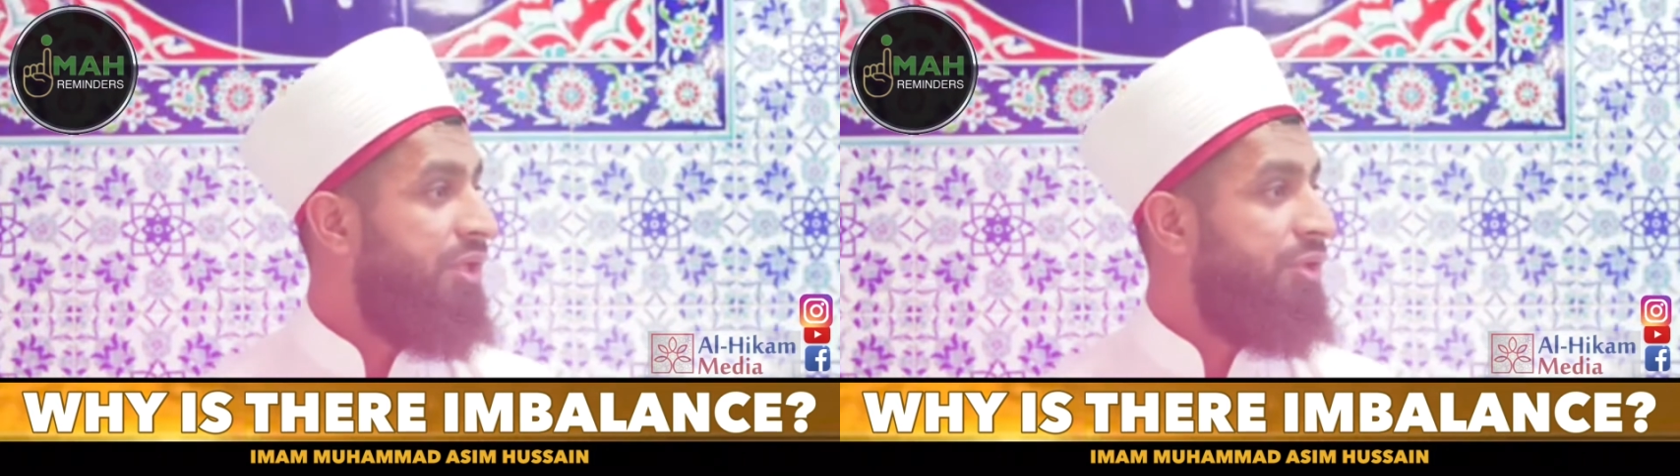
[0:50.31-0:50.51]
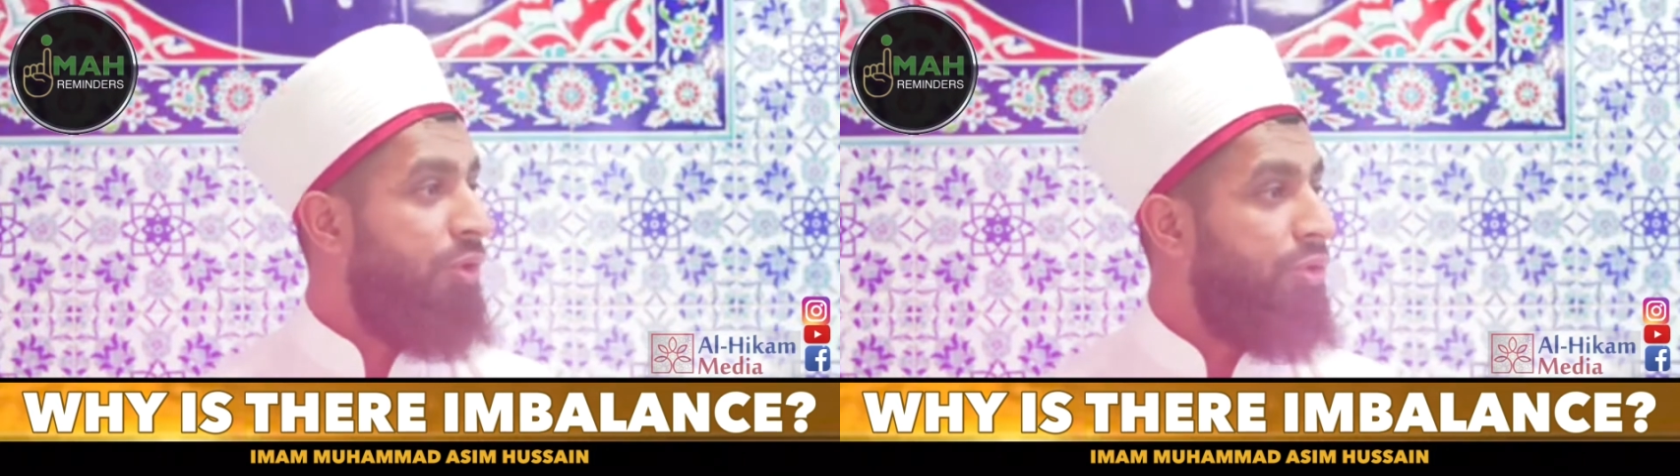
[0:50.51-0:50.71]

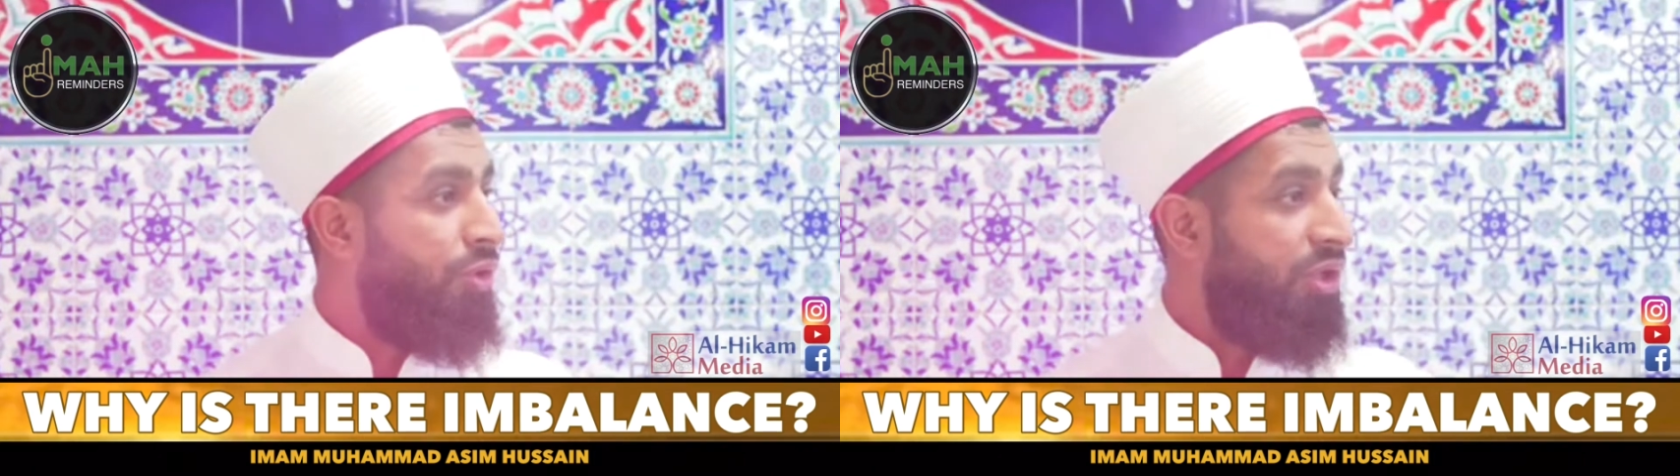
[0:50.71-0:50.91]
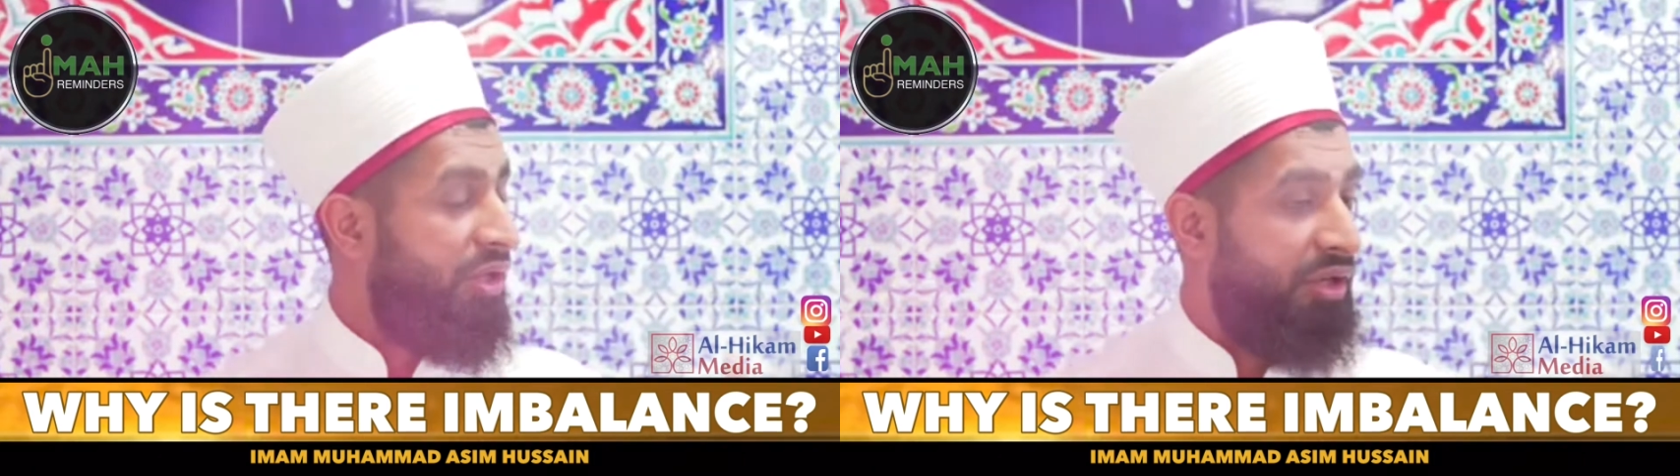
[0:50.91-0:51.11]

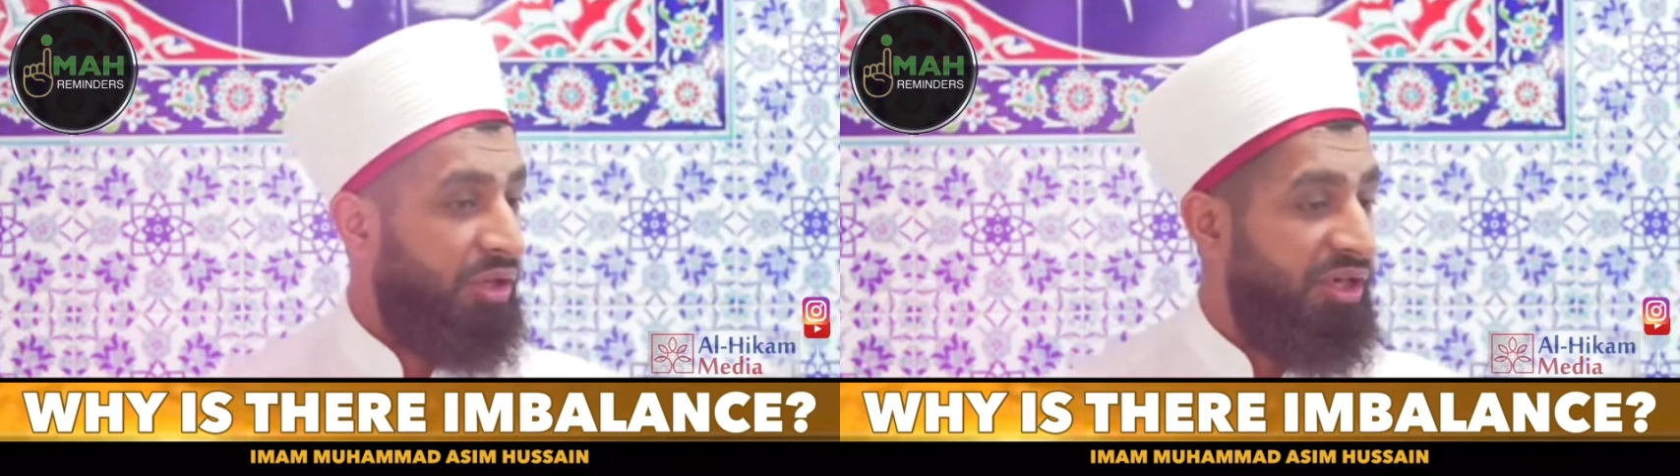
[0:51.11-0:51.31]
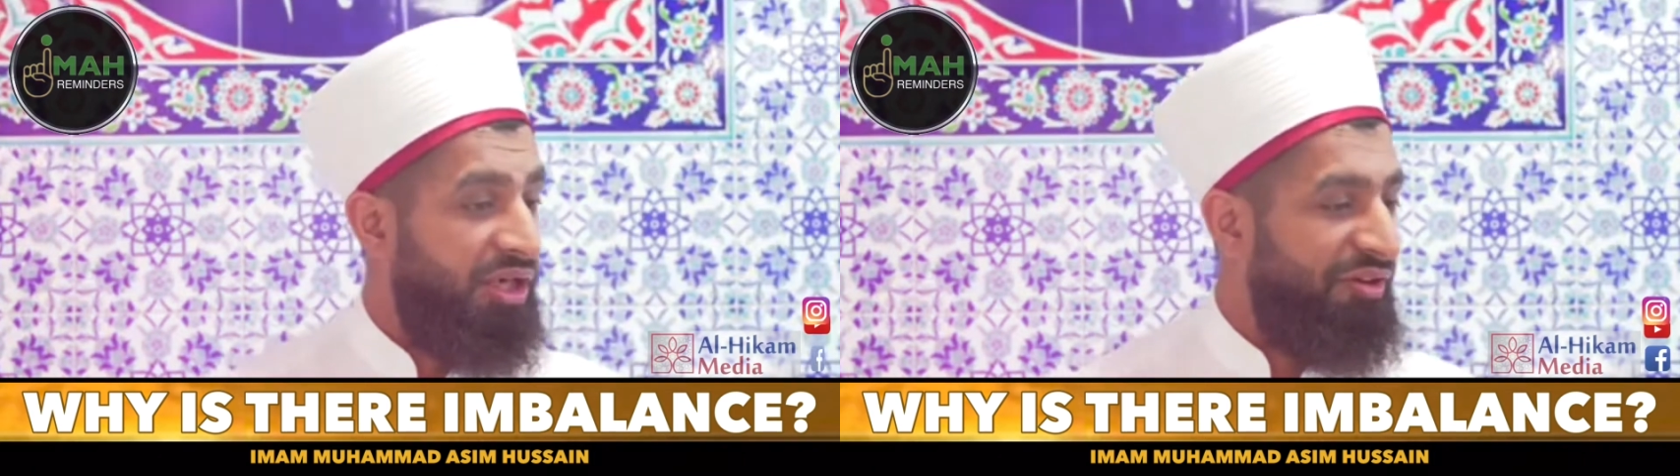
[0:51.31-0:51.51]
Don't
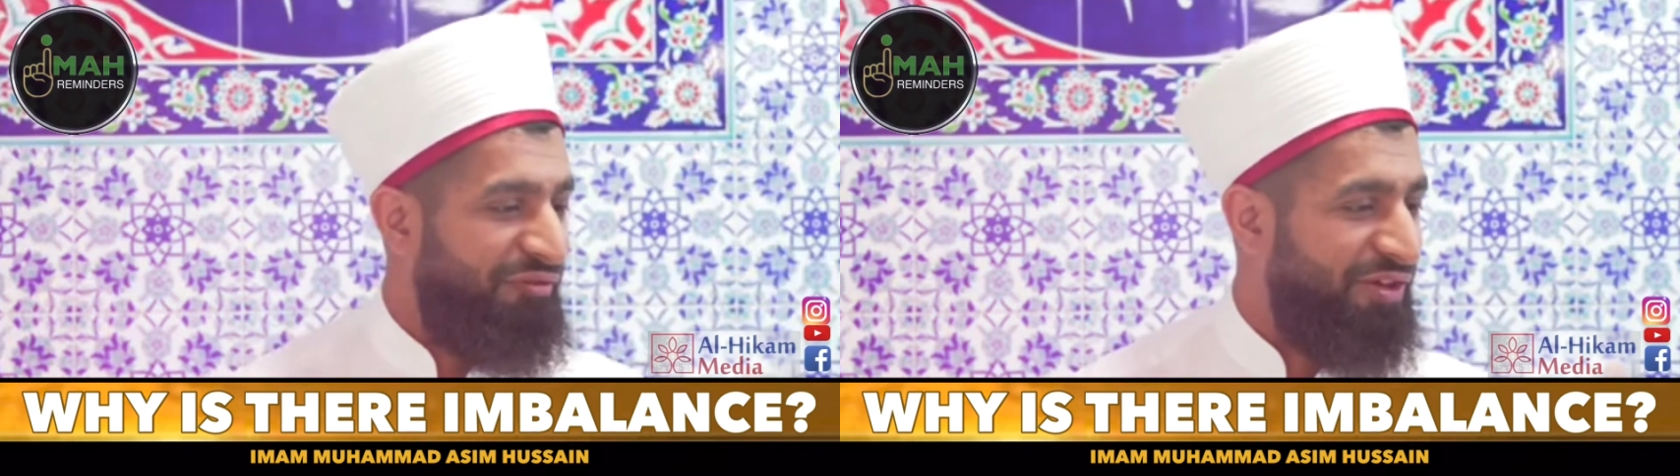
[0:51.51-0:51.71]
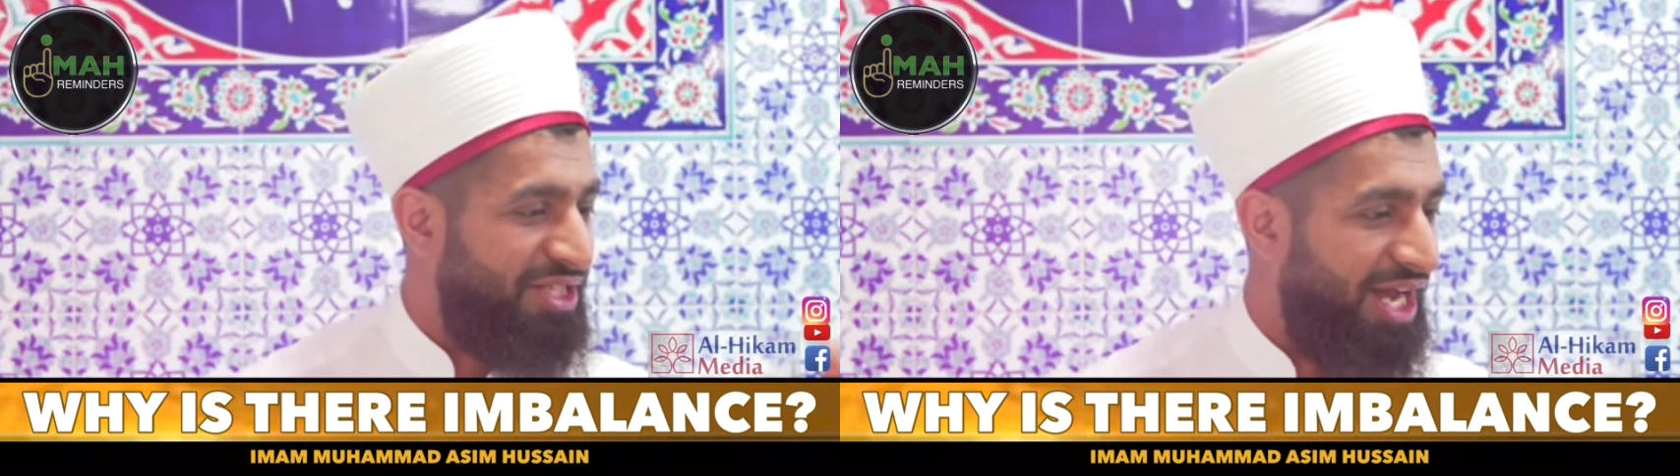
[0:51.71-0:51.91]
create
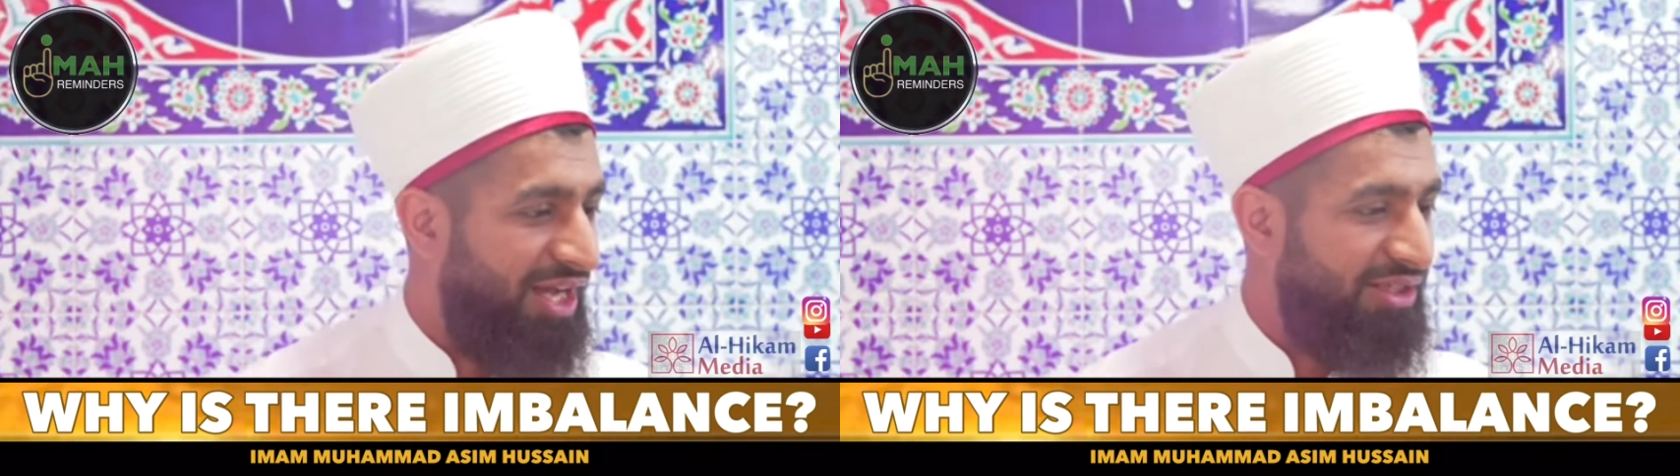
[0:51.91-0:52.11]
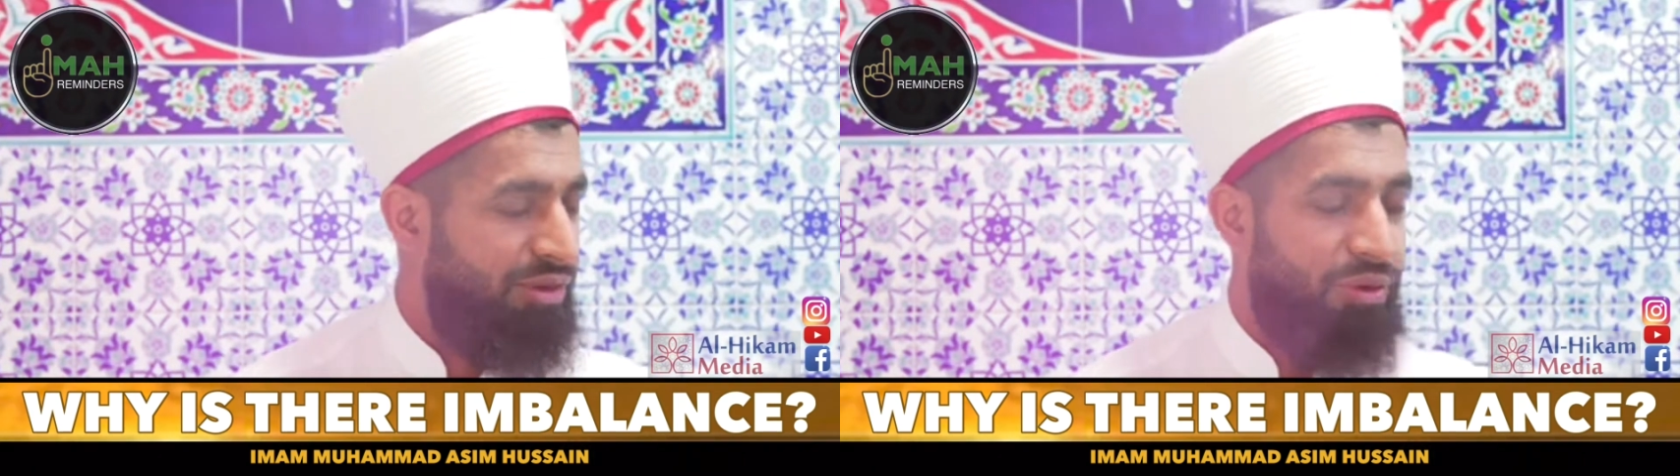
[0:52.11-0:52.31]
facade.